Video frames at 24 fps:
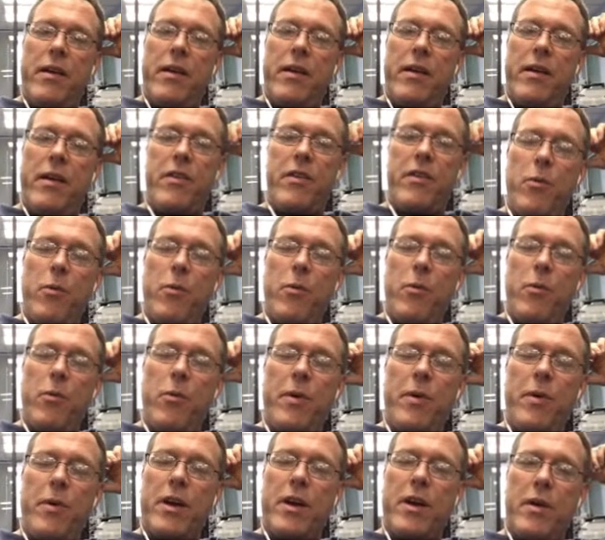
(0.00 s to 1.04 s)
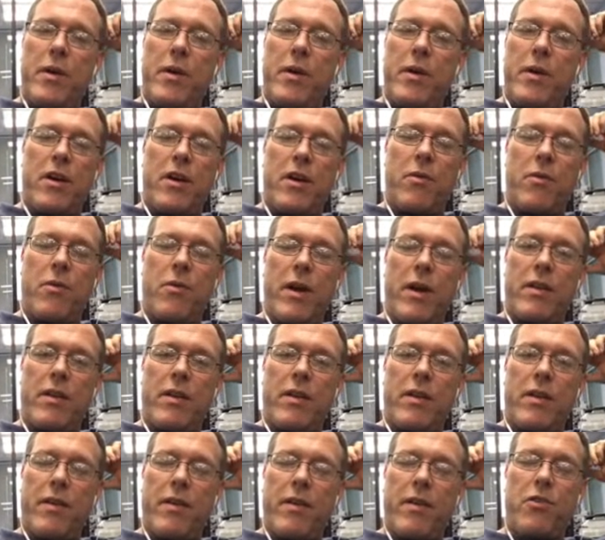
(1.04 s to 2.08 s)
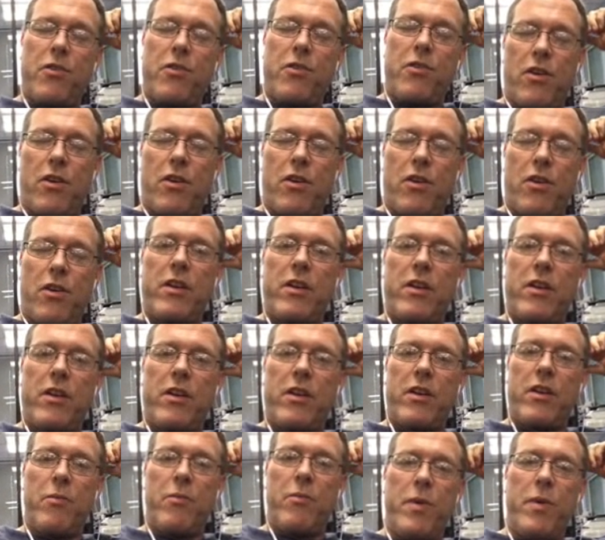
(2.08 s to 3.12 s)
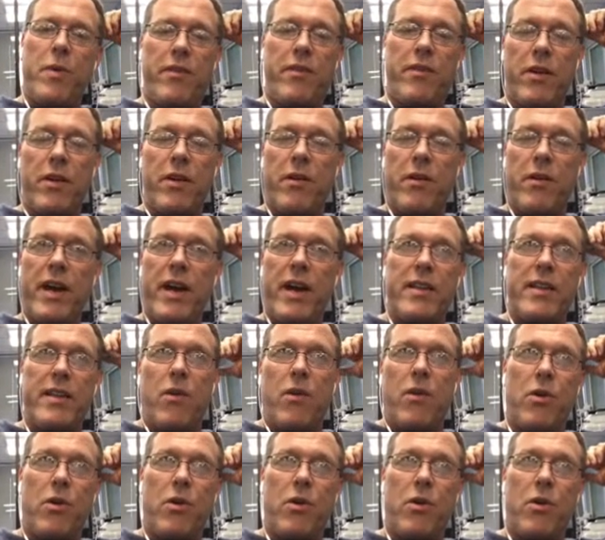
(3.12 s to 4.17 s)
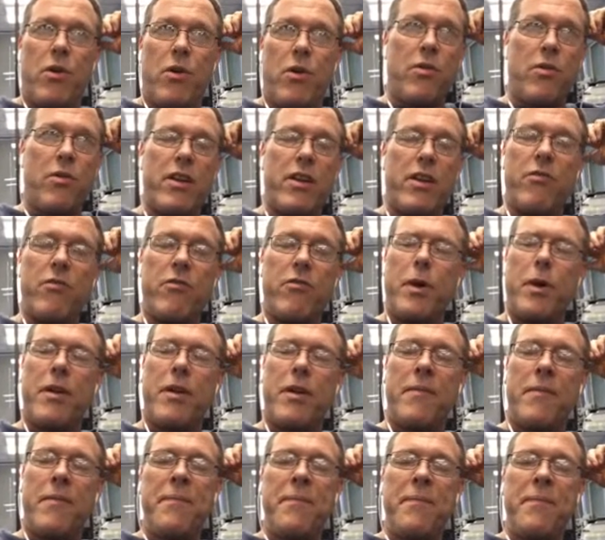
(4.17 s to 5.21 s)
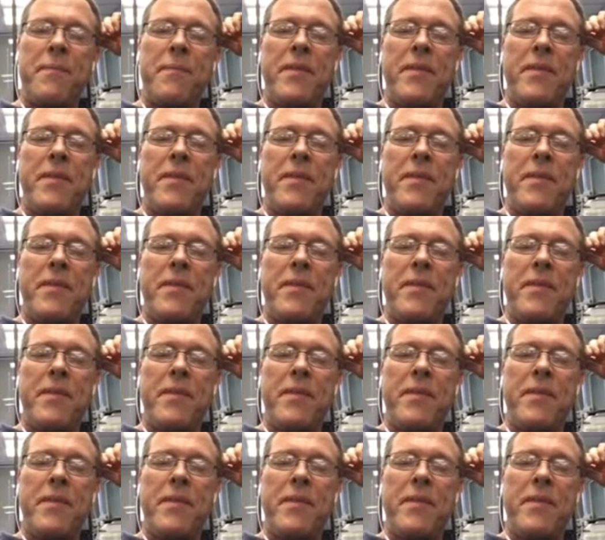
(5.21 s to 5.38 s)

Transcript: every type of movement can be a corrective exercise, a corrective movement, even though I hate that word corrective, but